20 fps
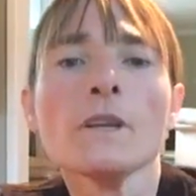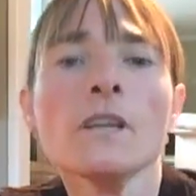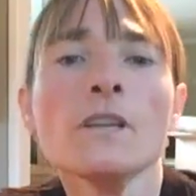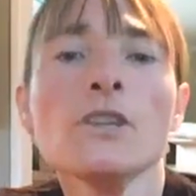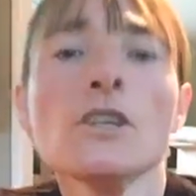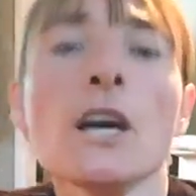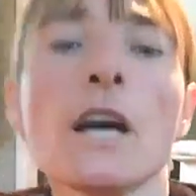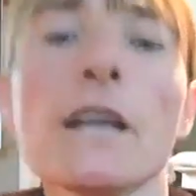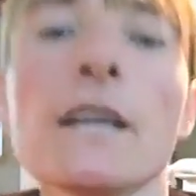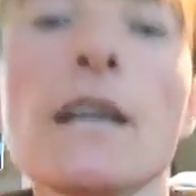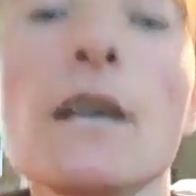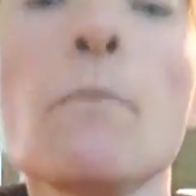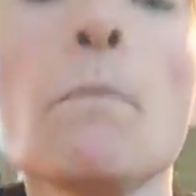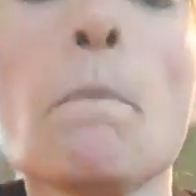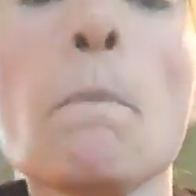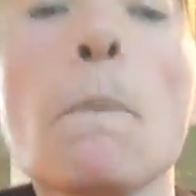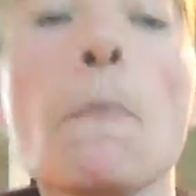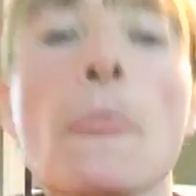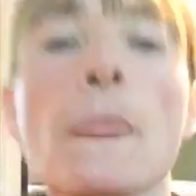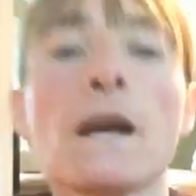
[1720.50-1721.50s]
Donna.
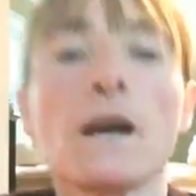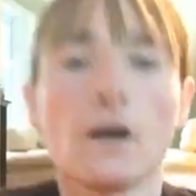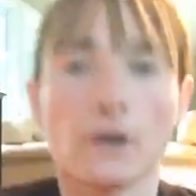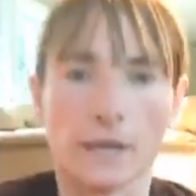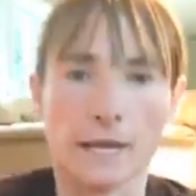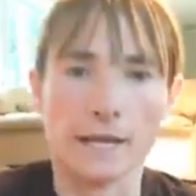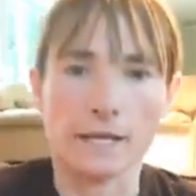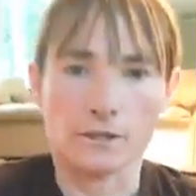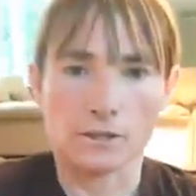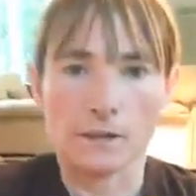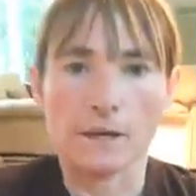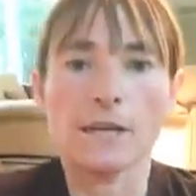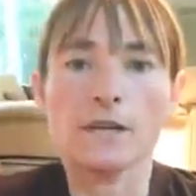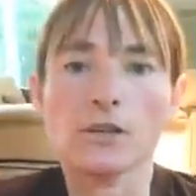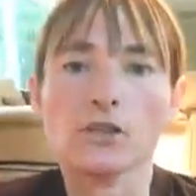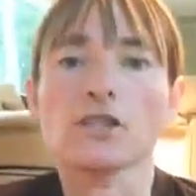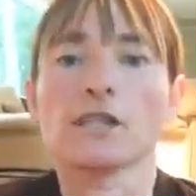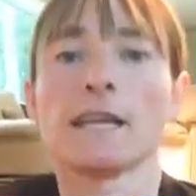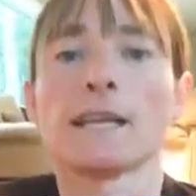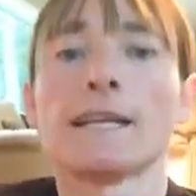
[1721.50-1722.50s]
Okay, so I
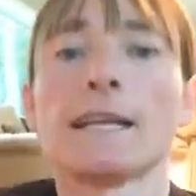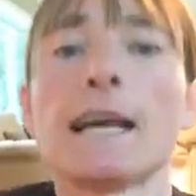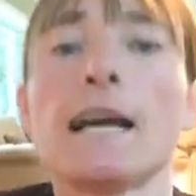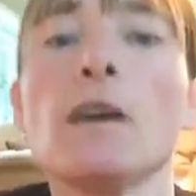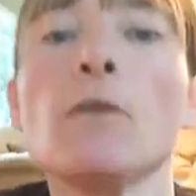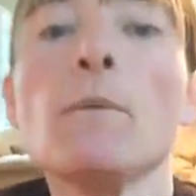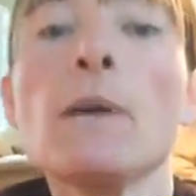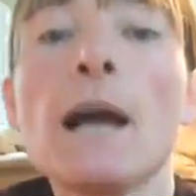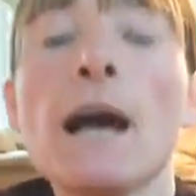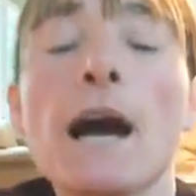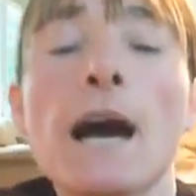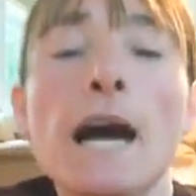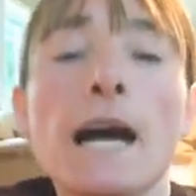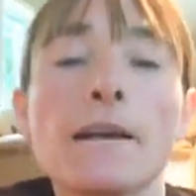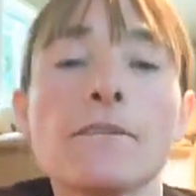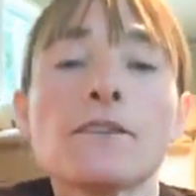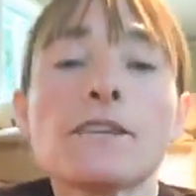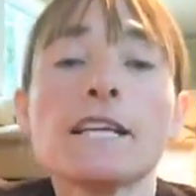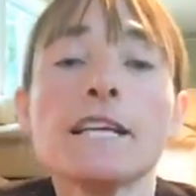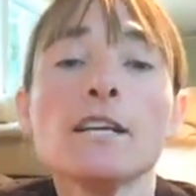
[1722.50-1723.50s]
understand now.
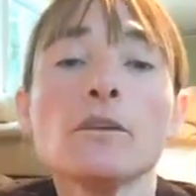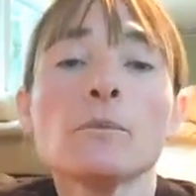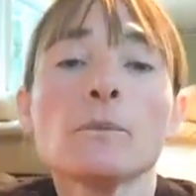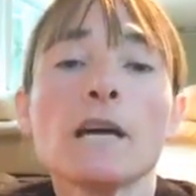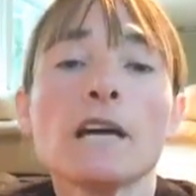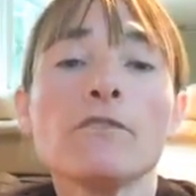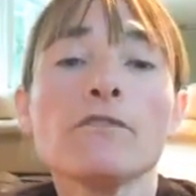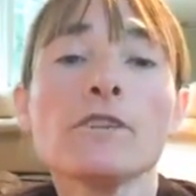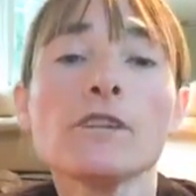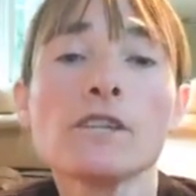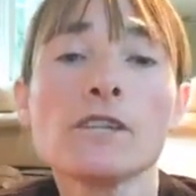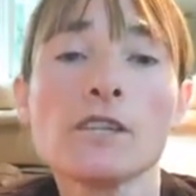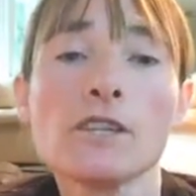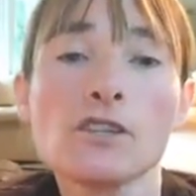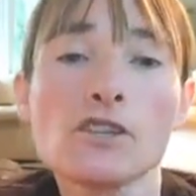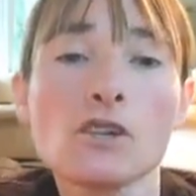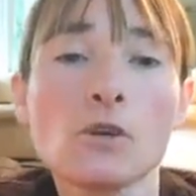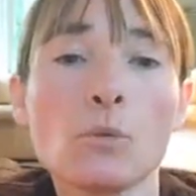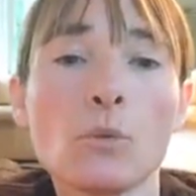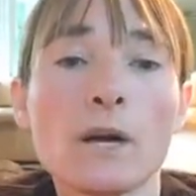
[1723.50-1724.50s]
I've seen
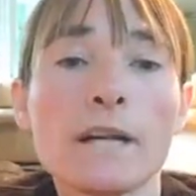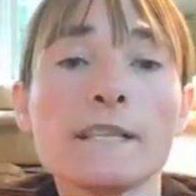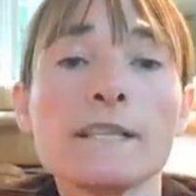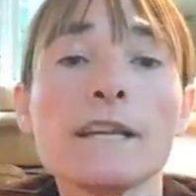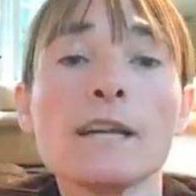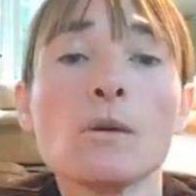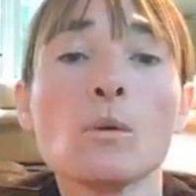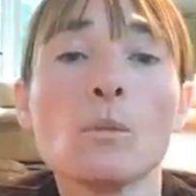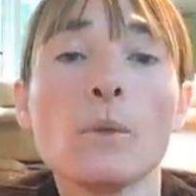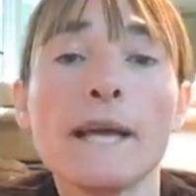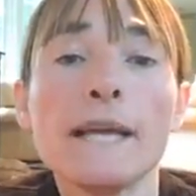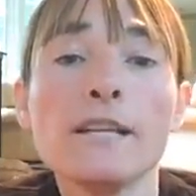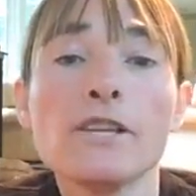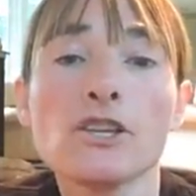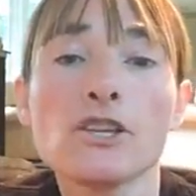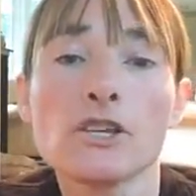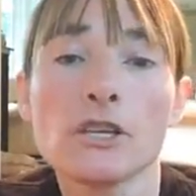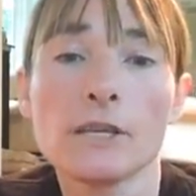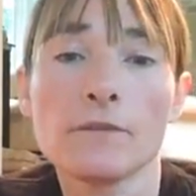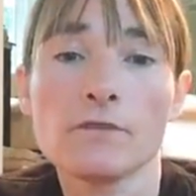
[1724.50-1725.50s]
references to wanting weight
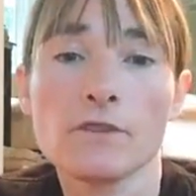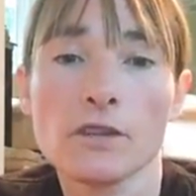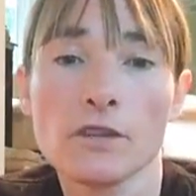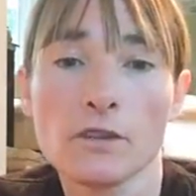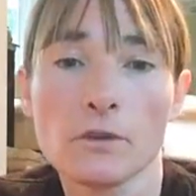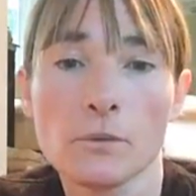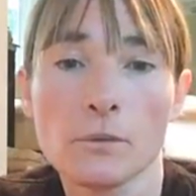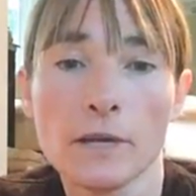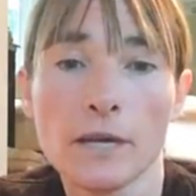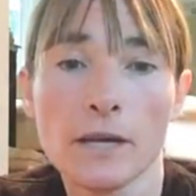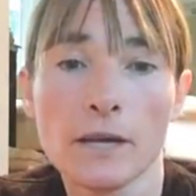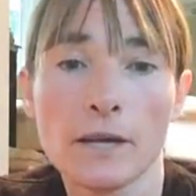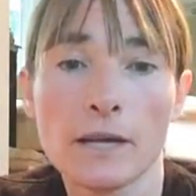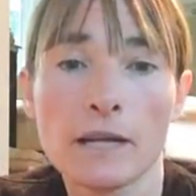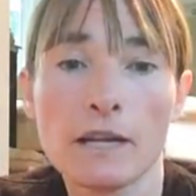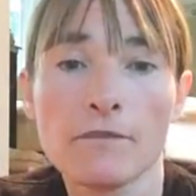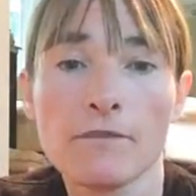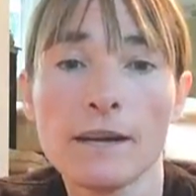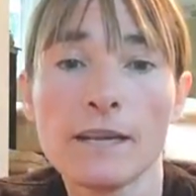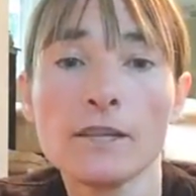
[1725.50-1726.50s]
shift to the rear, and
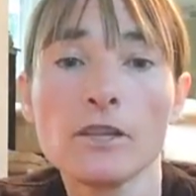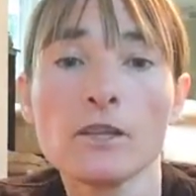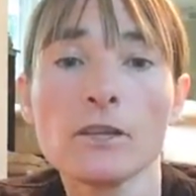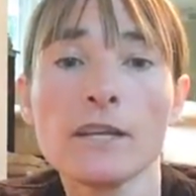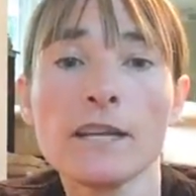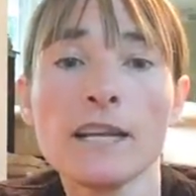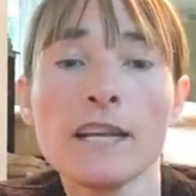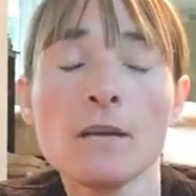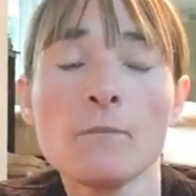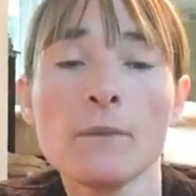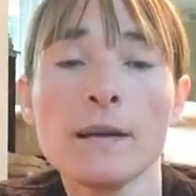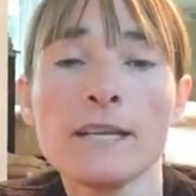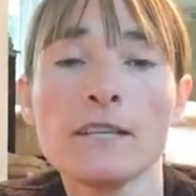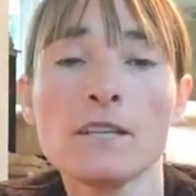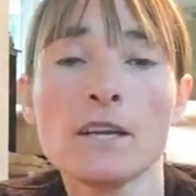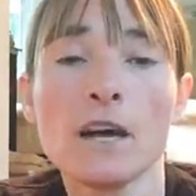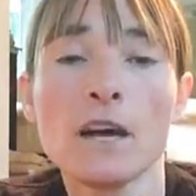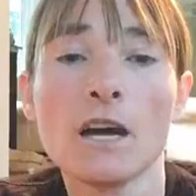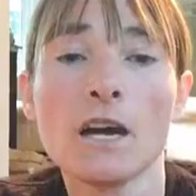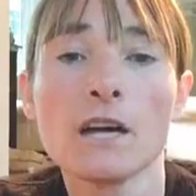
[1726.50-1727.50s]
if I'm looking at my
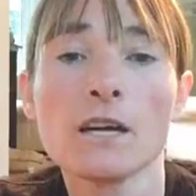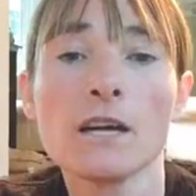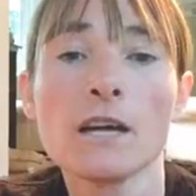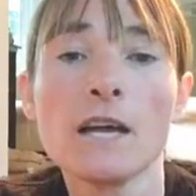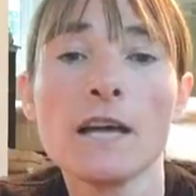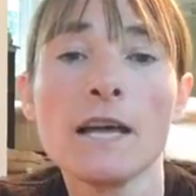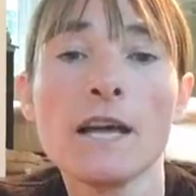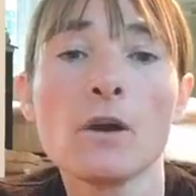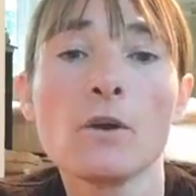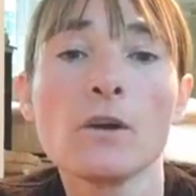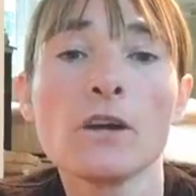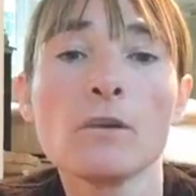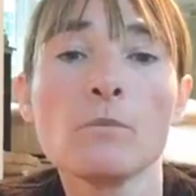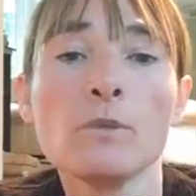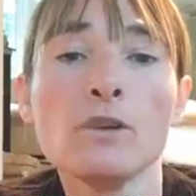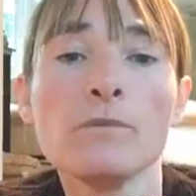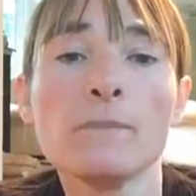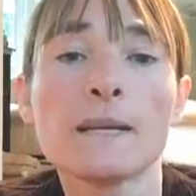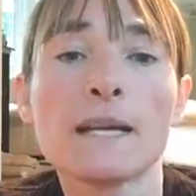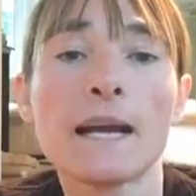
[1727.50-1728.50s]
dog or a
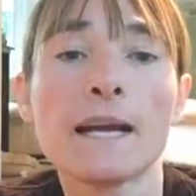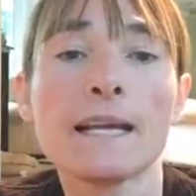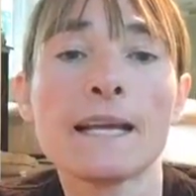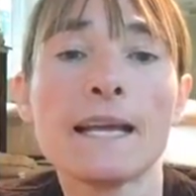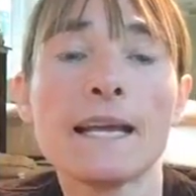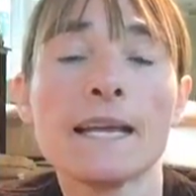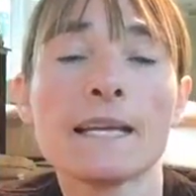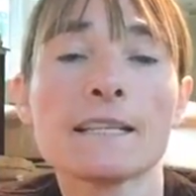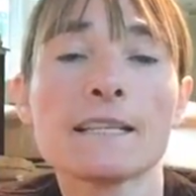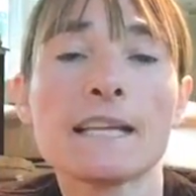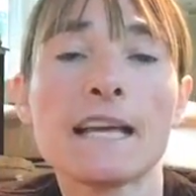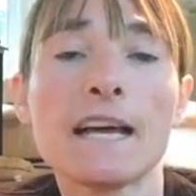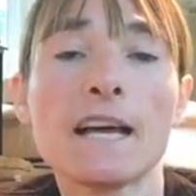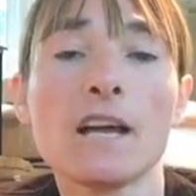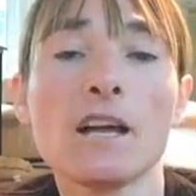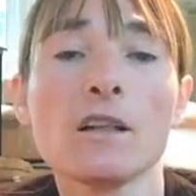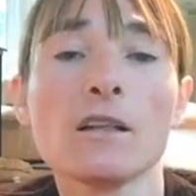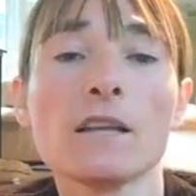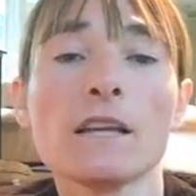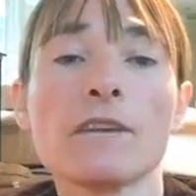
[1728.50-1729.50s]
movement, I can't
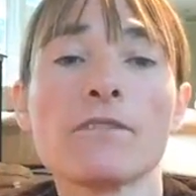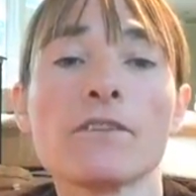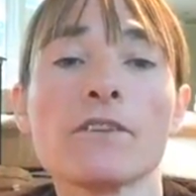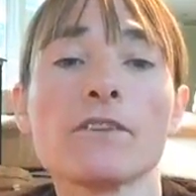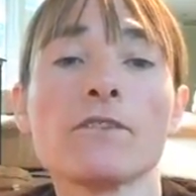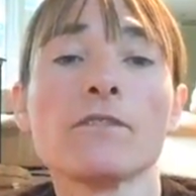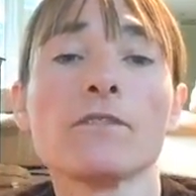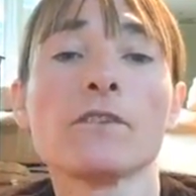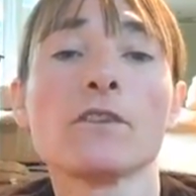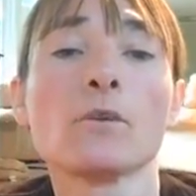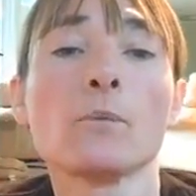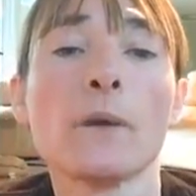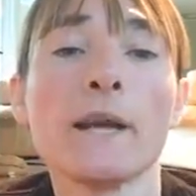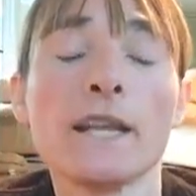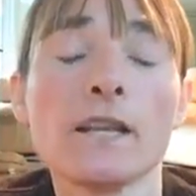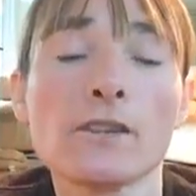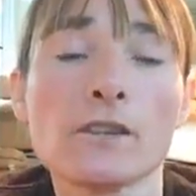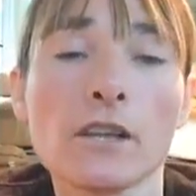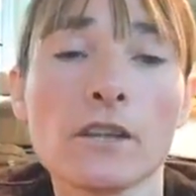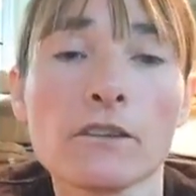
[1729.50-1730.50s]
tell if the weight
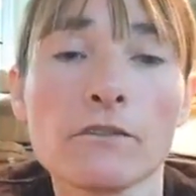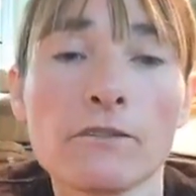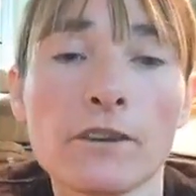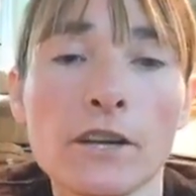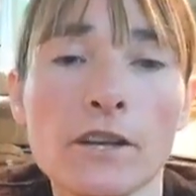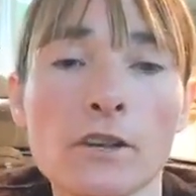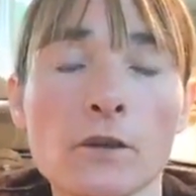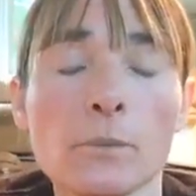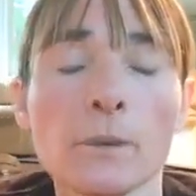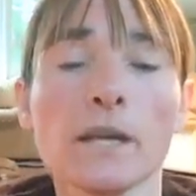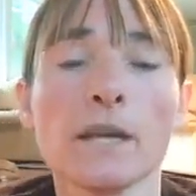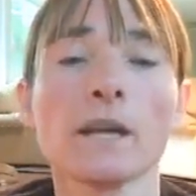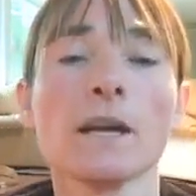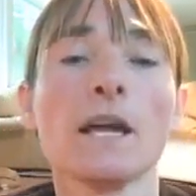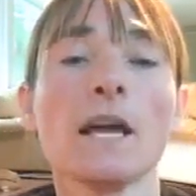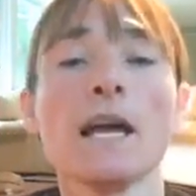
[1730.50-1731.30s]
is on the front or the rear.